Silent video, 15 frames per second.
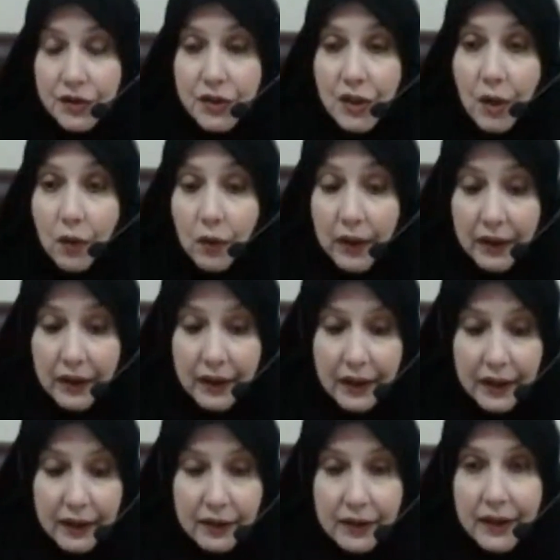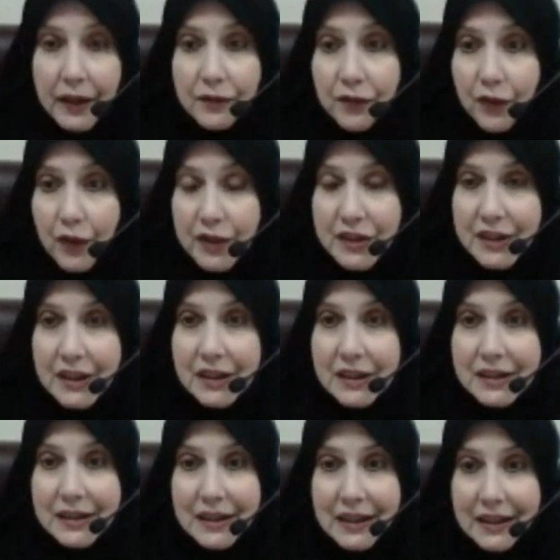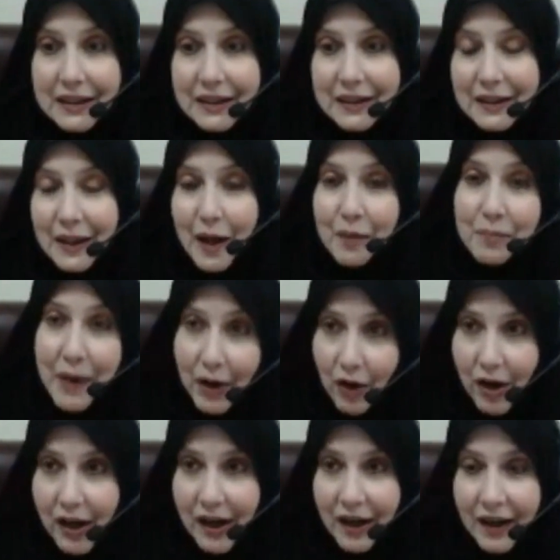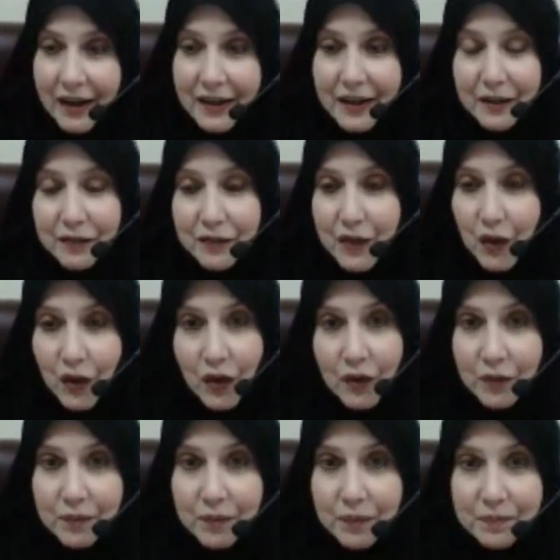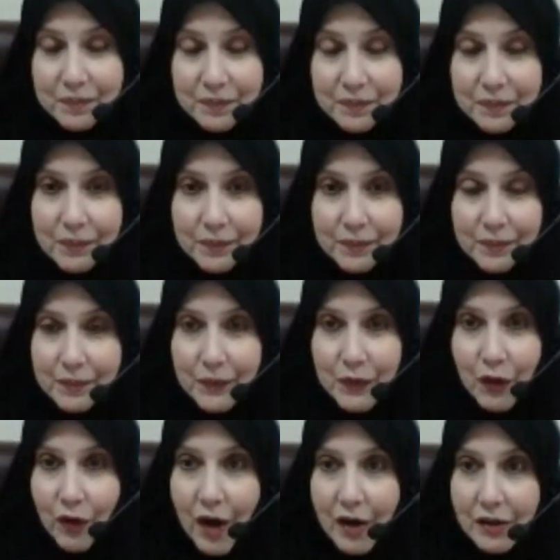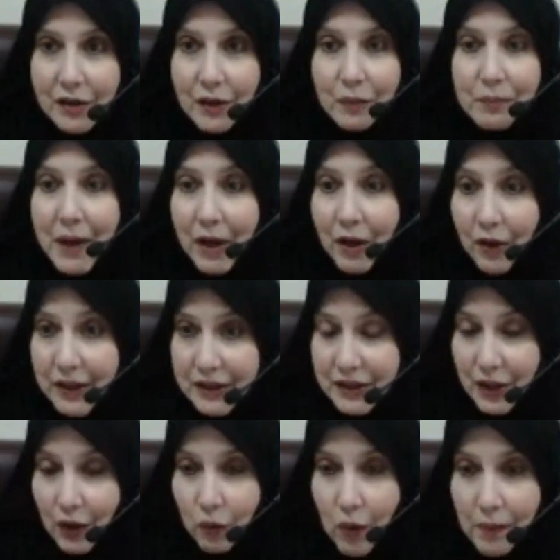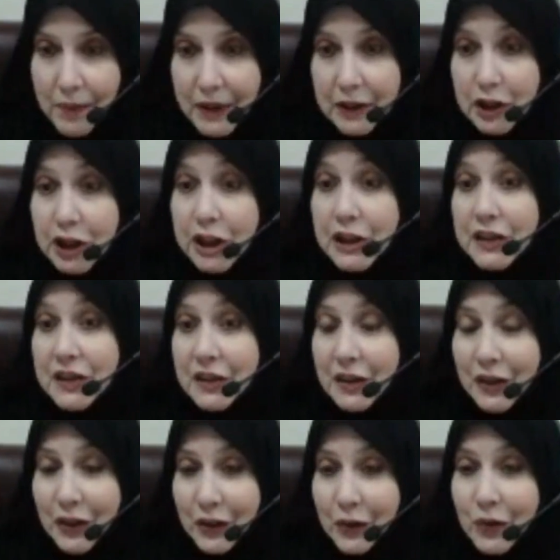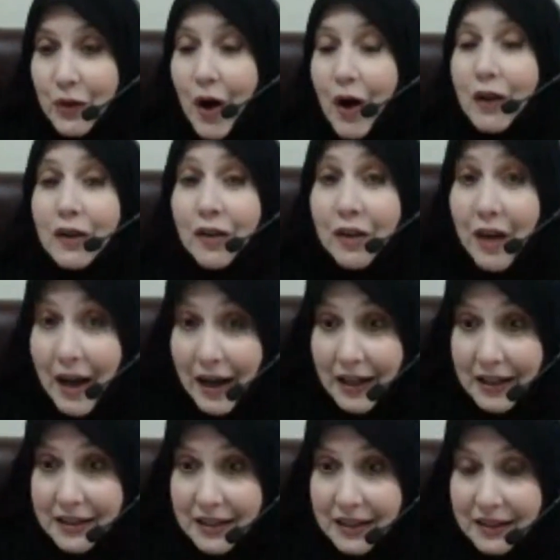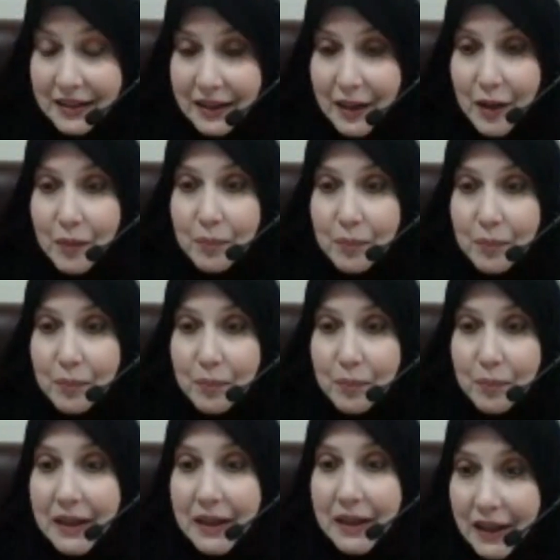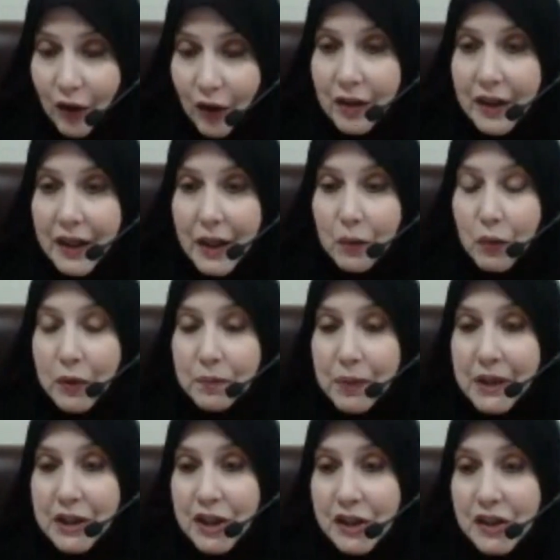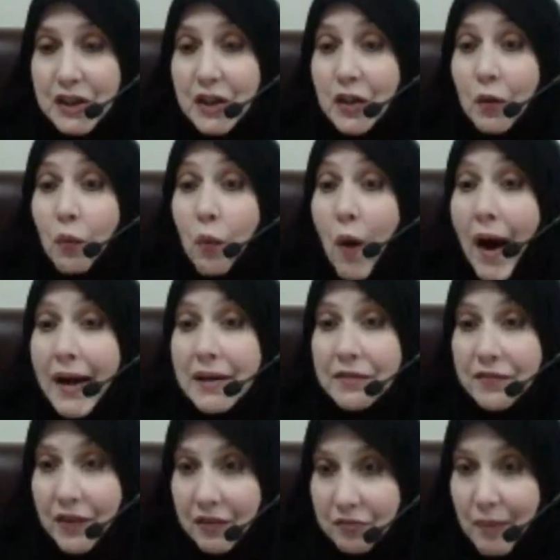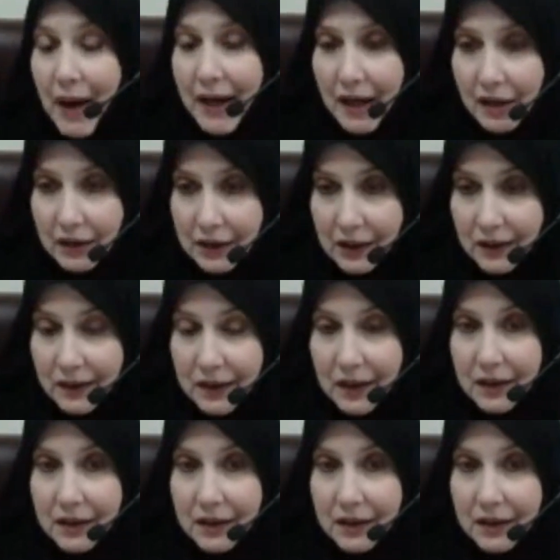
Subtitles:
So, like for instance, in America, if your uncle marries a woman, you call her aunt. But here, it would be just the wife of my uncle.